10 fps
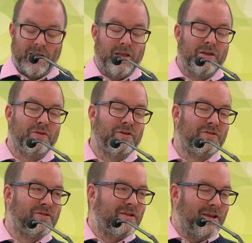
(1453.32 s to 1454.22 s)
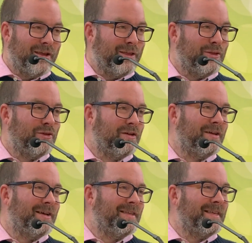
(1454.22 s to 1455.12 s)
Now
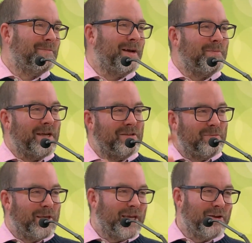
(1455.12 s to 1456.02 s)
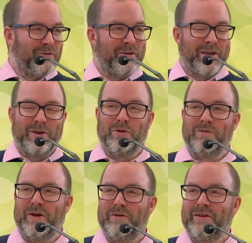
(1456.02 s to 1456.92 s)
my mind has been kind of going
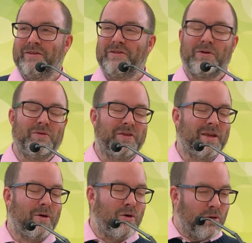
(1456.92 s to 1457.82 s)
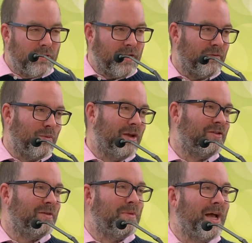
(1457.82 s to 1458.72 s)
round in a circle thinking of all the different ways
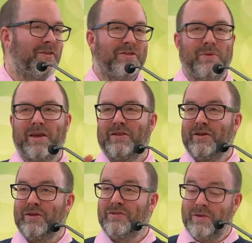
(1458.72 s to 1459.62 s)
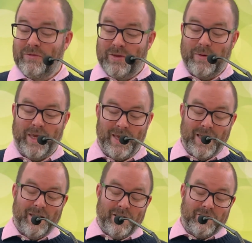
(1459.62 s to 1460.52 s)
this applies this week. There seems to me,
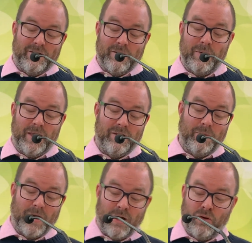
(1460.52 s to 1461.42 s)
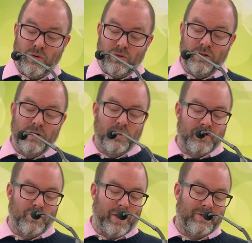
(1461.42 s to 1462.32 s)
to be a whole load
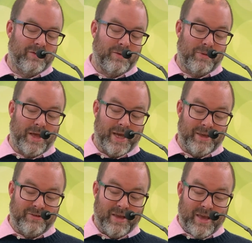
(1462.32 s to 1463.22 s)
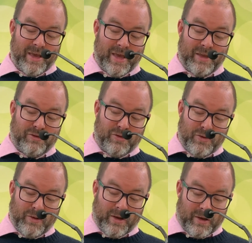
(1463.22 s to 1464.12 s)
of ways this applies
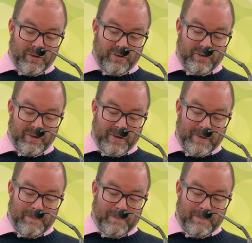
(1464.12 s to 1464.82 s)
to us,